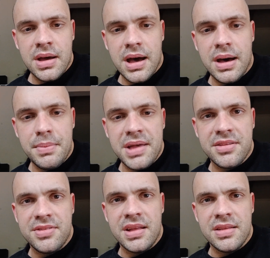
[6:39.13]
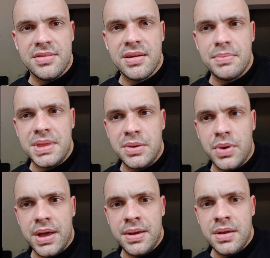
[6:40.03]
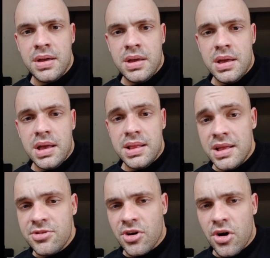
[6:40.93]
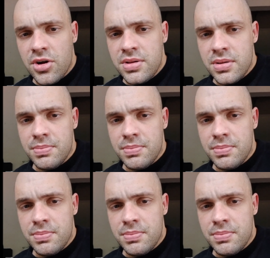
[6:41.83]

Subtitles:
As I said, it's something where it hits hard,